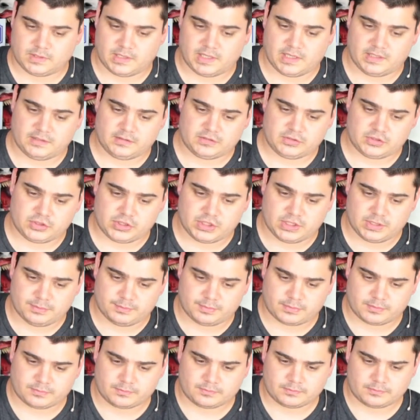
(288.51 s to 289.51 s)
And
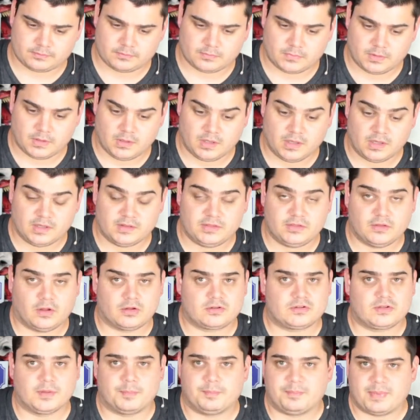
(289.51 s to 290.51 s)
cheap.
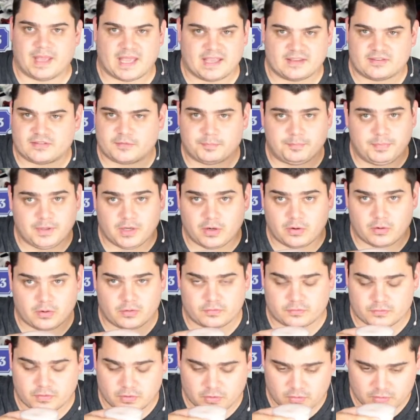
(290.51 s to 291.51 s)
Not the best beer,
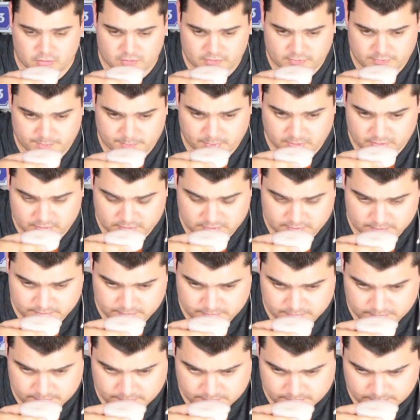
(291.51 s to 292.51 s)
of course, but
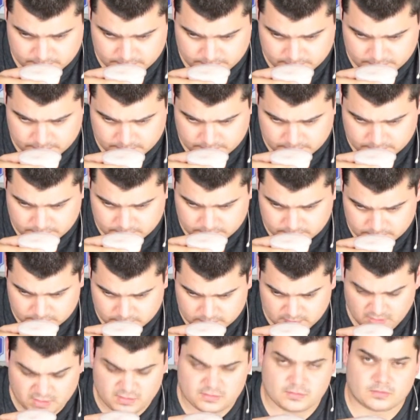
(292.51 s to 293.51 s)

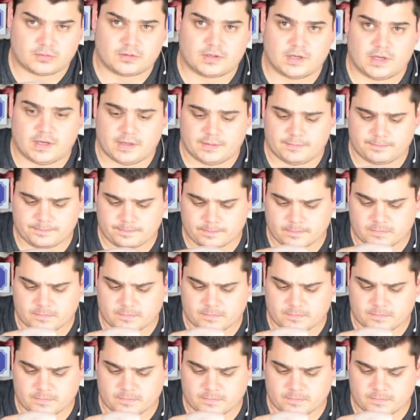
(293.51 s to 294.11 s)
it's okay.